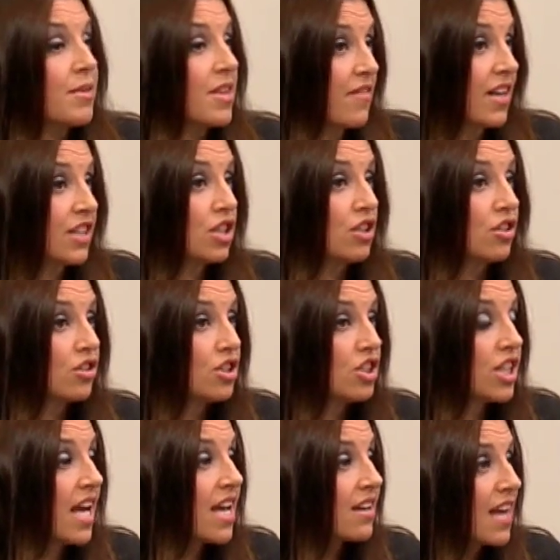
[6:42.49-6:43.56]
I mean, they've actually gone to
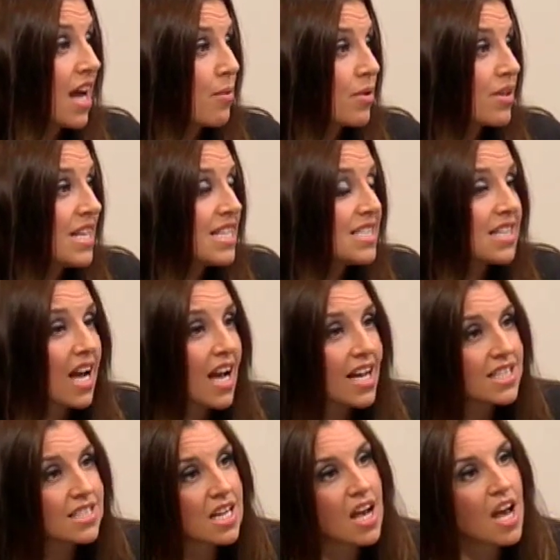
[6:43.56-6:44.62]
jail now, but these
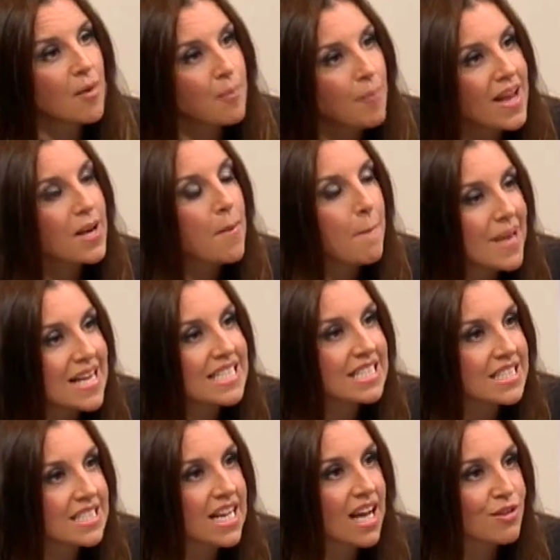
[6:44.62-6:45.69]
guys made a
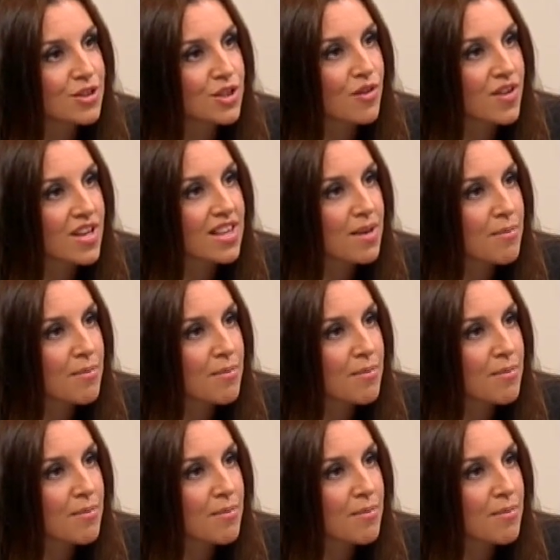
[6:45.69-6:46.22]
business out of it.